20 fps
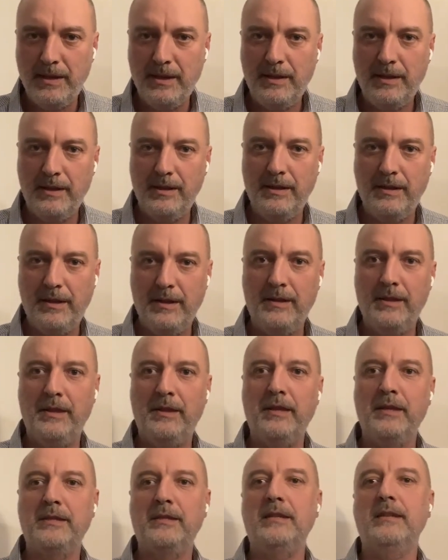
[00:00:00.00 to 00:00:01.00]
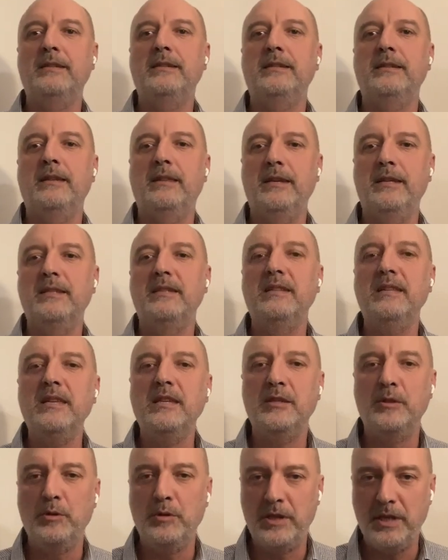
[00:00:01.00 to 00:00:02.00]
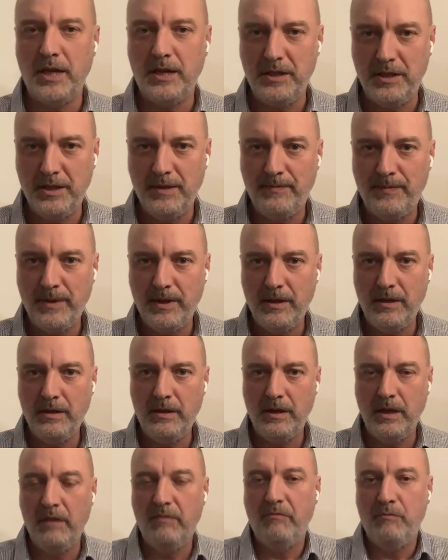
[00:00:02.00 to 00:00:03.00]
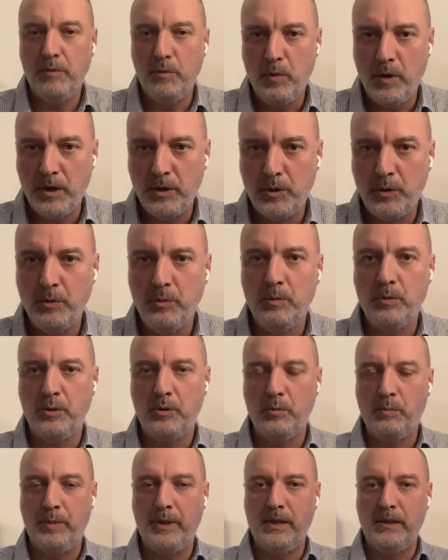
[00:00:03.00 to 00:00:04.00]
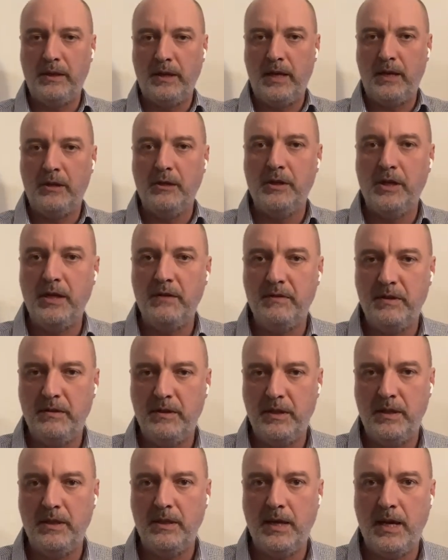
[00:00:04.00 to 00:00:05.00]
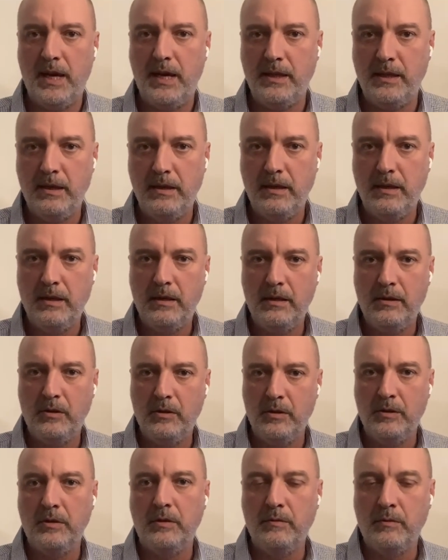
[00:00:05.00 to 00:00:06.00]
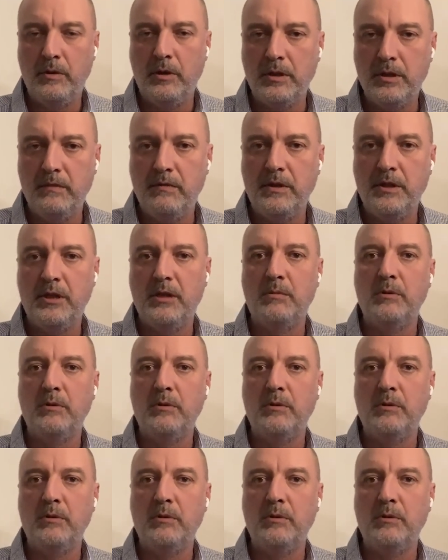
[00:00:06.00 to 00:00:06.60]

And I think that this needs to change if we want to build a cohesive society. Because the Kosovo Serb